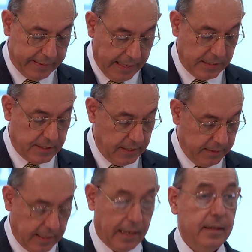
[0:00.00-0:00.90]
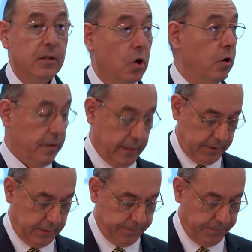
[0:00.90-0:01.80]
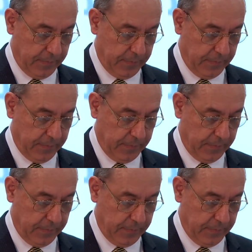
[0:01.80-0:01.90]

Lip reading: a dancing talent contest.